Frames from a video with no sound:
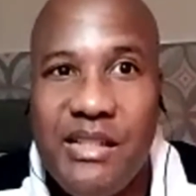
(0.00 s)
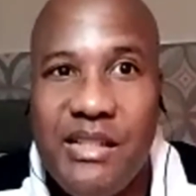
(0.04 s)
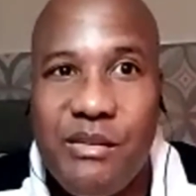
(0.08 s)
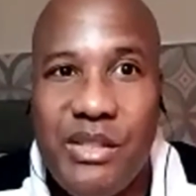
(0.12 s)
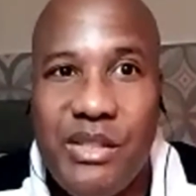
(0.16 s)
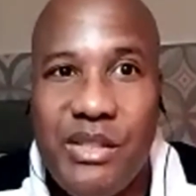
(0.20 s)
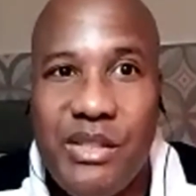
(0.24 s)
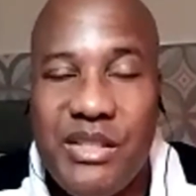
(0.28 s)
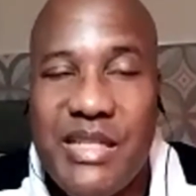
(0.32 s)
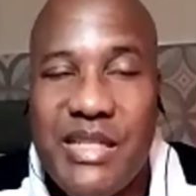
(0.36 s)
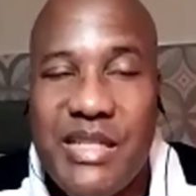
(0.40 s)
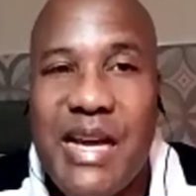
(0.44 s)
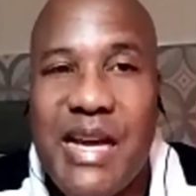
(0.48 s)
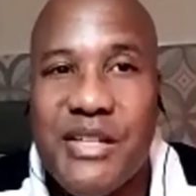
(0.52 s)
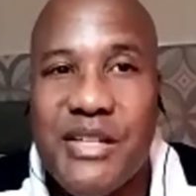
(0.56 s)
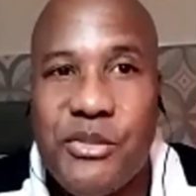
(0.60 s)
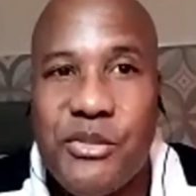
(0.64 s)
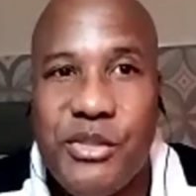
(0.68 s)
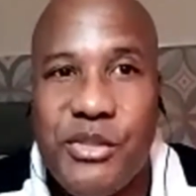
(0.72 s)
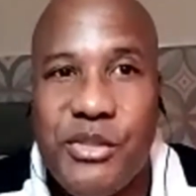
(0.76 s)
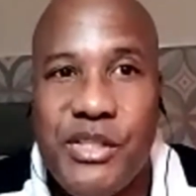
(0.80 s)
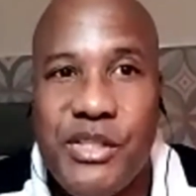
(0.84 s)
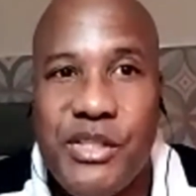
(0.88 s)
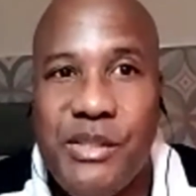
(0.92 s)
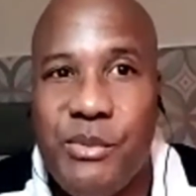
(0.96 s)
with the tax
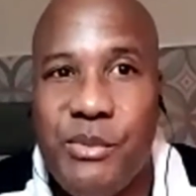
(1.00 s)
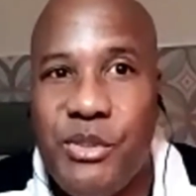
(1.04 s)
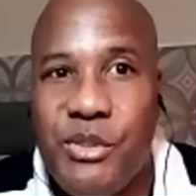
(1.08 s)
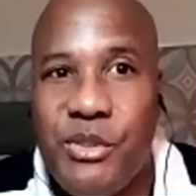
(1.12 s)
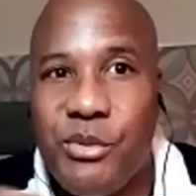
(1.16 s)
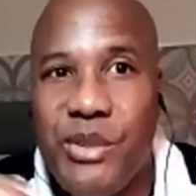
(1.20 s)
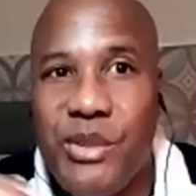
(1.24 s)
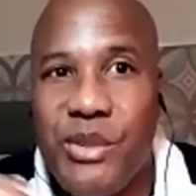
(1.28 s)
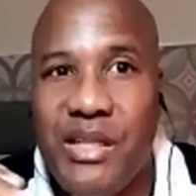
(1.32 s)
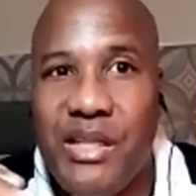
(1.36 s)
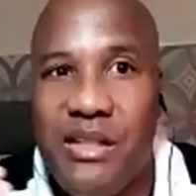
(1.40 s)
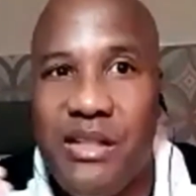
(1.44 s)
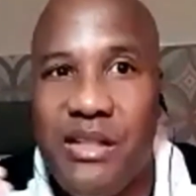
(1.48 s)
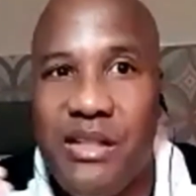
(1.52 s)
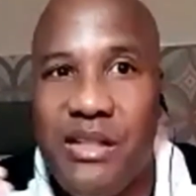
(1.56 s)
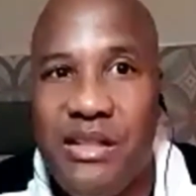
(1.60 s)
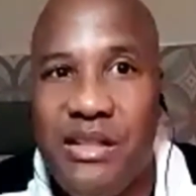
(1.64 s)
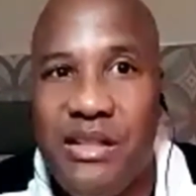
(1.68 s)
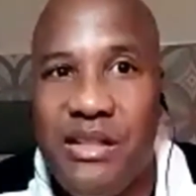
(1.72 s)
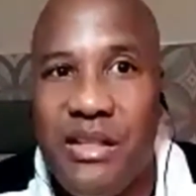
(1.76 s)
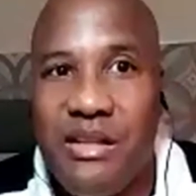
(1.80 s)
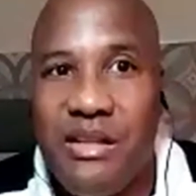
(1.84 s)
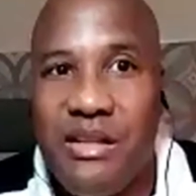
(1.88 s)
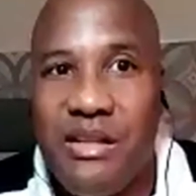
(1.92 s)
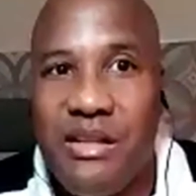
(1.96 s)
treaty between
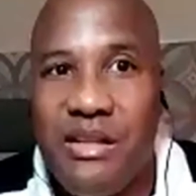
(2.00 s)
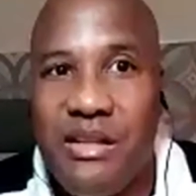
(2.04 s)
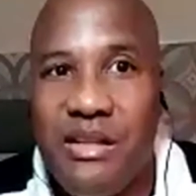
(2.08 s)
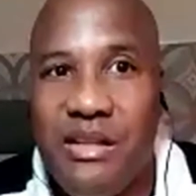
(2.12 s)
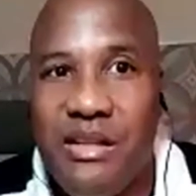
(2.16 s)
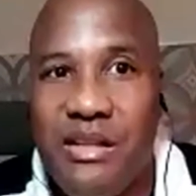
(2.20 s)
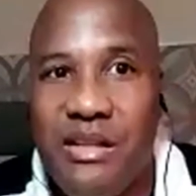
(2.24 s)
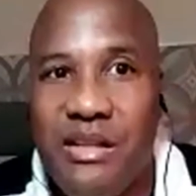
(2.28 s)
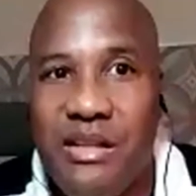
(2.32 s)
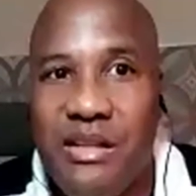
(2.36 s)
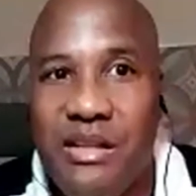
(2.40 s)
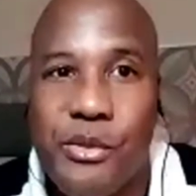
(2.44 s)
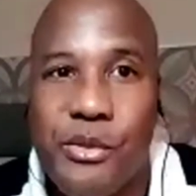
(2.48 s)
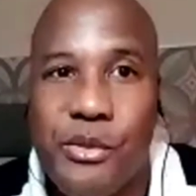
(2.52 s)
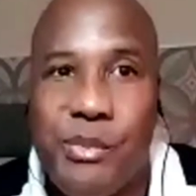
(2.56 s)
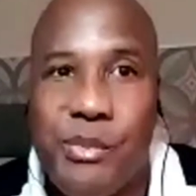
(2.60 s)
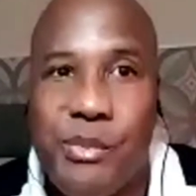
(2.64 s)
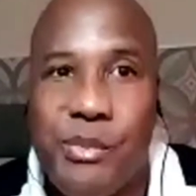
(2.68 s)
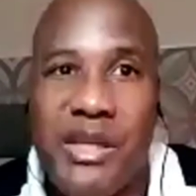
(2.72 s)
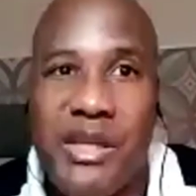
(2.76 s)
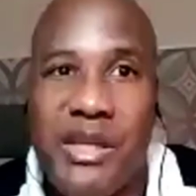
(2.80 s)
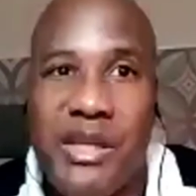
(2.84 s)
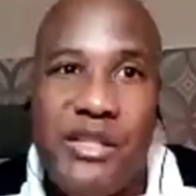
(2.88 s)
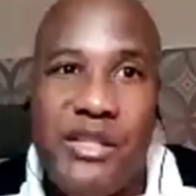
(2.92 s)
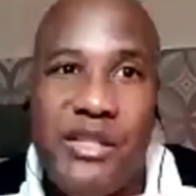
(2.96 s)
a given European
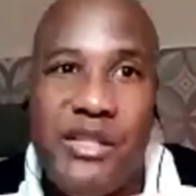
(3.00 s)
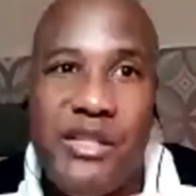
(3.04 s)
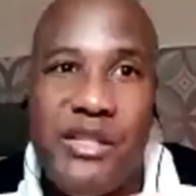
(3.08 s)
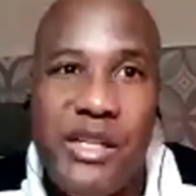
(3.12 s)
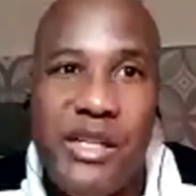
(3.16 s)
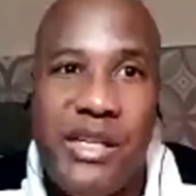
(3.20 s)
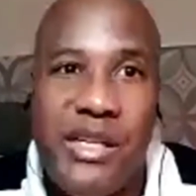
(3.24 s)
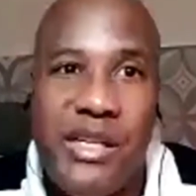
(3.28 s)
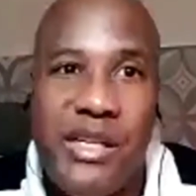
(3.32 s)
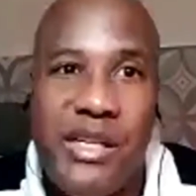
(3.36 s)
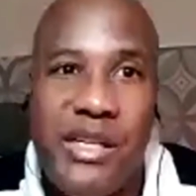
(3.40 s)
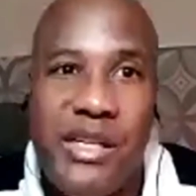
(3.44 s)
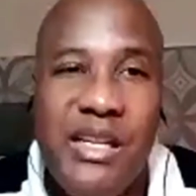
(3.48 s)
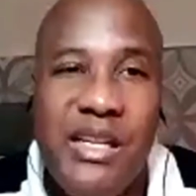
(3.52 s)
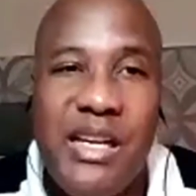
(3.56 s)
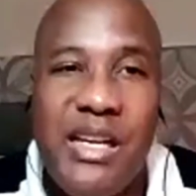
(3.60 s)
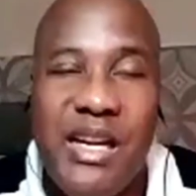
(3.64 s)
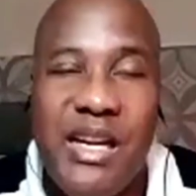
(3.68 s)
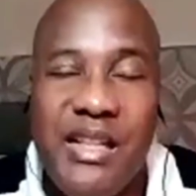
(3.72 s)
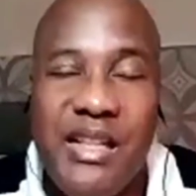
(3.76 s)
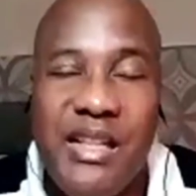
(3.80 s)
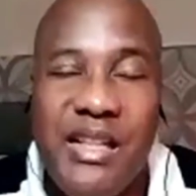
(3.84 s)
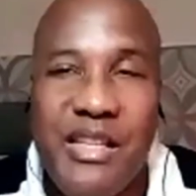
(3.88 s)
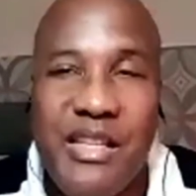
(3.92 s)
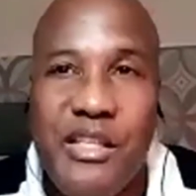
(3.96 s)
country
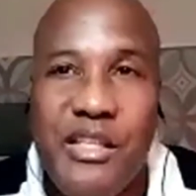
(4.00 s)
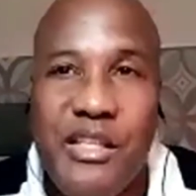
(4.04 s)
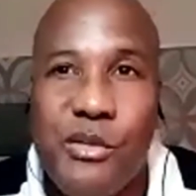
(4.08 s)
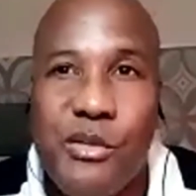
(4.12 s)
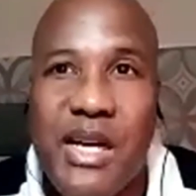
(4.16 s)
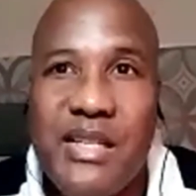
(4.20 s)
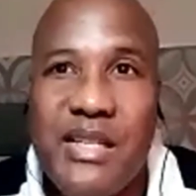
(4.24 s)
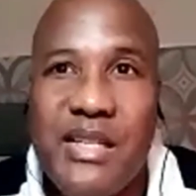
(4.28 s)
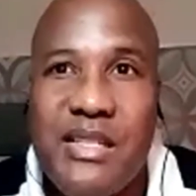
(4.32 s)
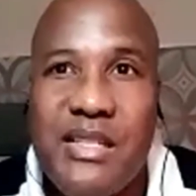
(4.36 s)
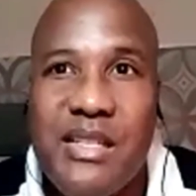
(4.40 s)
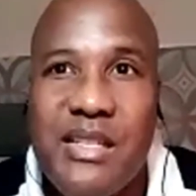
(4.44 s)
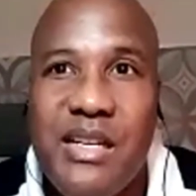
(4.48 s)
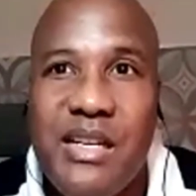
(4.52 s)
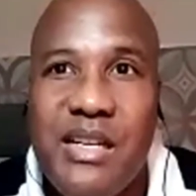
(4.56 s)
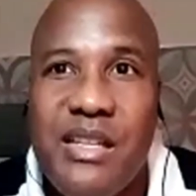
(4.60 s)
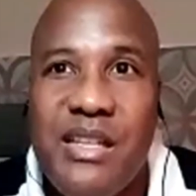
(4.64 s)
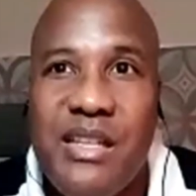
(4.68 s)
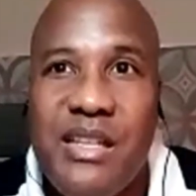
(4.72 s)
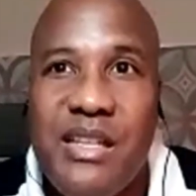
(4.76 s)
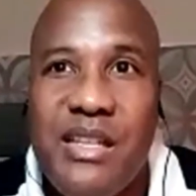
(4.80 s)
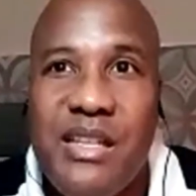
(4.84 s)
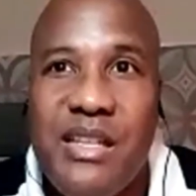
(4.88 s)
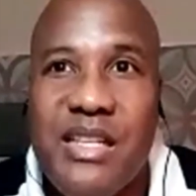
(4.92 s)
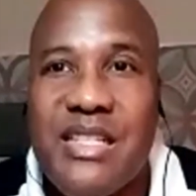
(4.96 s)
and the US,
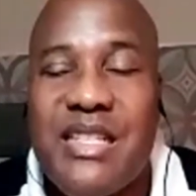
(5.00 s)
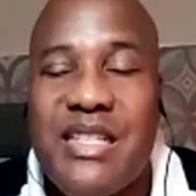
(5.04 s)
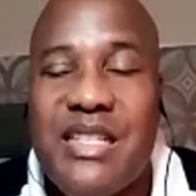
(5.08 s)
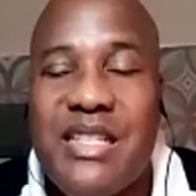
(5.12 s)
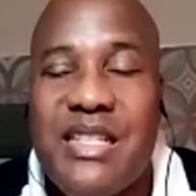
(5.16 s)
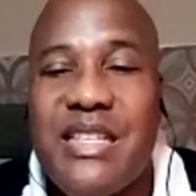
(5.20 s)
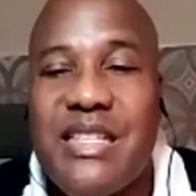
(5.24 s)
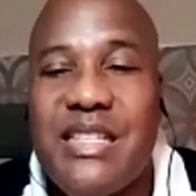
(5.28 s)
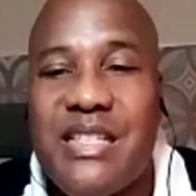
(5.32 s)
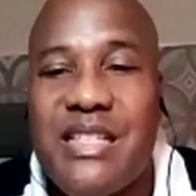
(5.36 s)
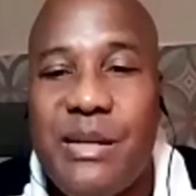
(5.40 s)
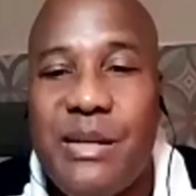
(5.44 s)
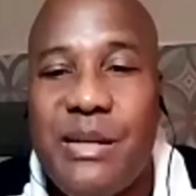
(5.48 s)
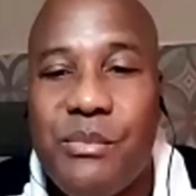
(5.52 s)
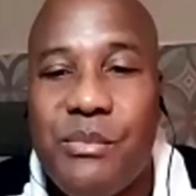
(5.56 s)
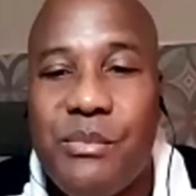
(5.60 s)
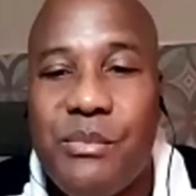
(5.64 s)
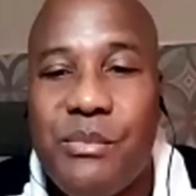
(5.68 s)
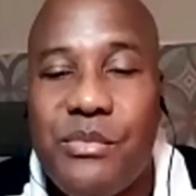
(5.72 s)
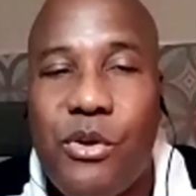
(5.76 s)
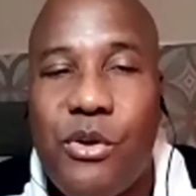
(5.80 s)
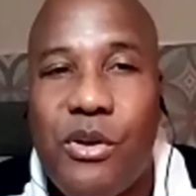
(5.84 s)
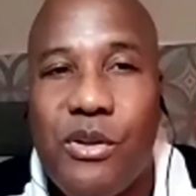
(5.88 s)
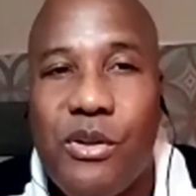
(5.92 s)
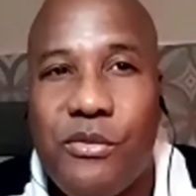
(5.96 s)
there's a system
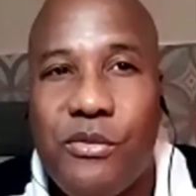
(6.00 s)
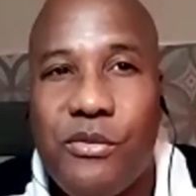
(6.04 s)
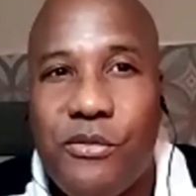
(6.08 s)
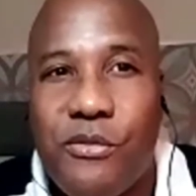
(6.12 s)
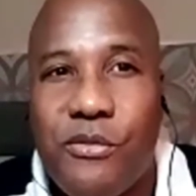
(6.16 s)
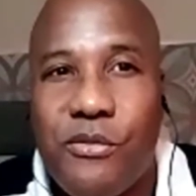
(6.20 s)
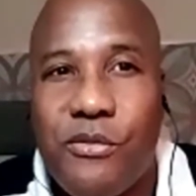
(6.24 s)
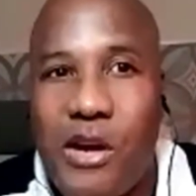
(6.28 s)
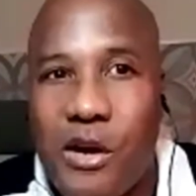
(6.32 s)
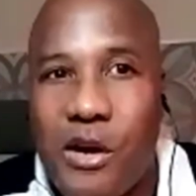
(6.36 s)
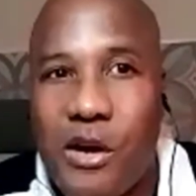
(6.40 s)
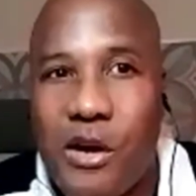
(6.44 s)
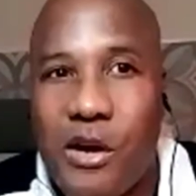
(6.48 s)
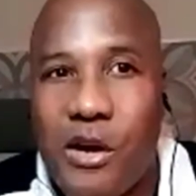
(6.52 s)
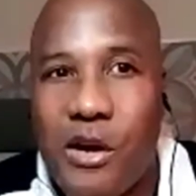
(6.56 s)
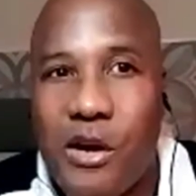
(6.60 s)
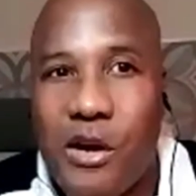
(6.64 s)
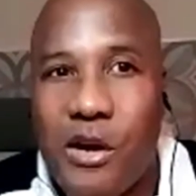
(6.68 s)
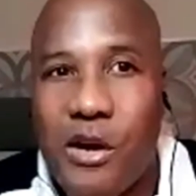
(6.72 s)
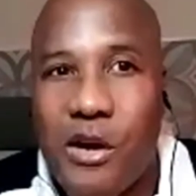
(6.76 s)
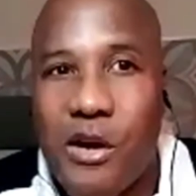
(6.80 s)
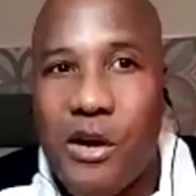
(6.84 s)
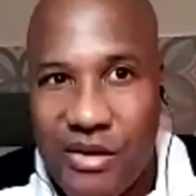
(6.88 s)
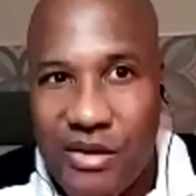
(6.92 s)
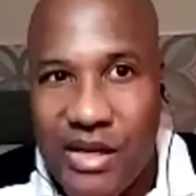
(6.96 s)
called foreign
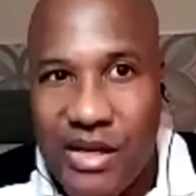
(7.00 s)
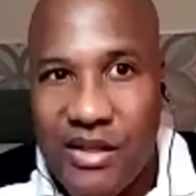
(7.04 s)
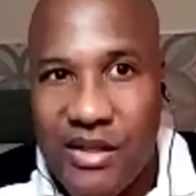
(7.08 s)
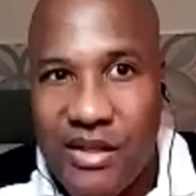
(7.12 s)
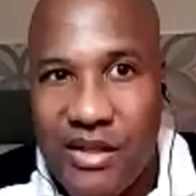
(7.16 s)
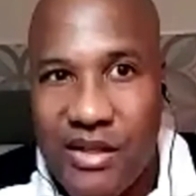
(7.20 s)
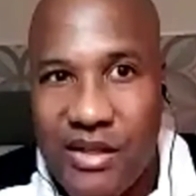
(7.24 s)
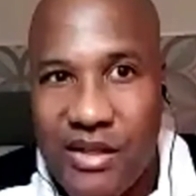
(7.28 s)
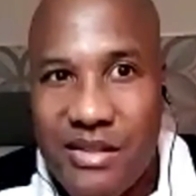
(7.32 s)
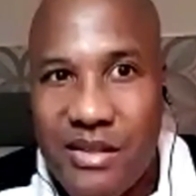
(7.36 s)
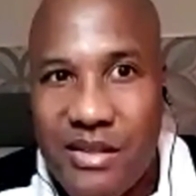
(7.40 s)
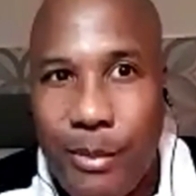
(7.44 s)
tax credits.